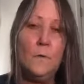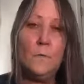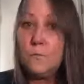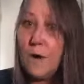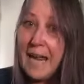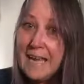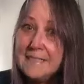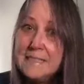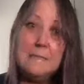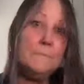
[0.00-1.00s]

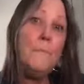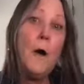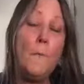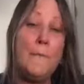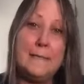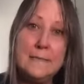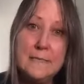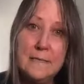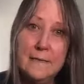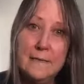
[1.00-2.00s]
random moment